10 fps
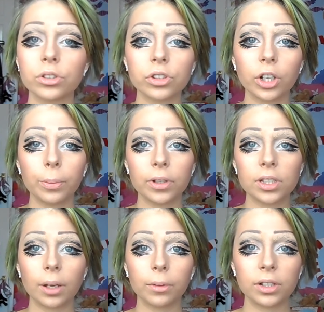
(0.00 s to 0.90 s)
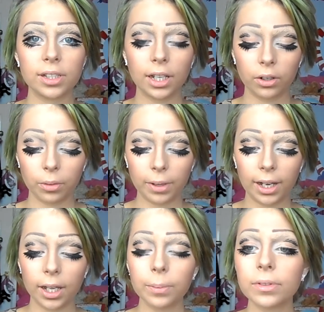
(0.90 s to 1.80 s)
I'm just going to put some concealer on
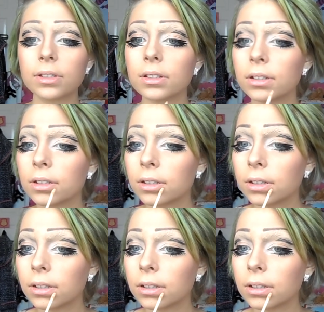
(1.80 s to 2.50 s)
my lips.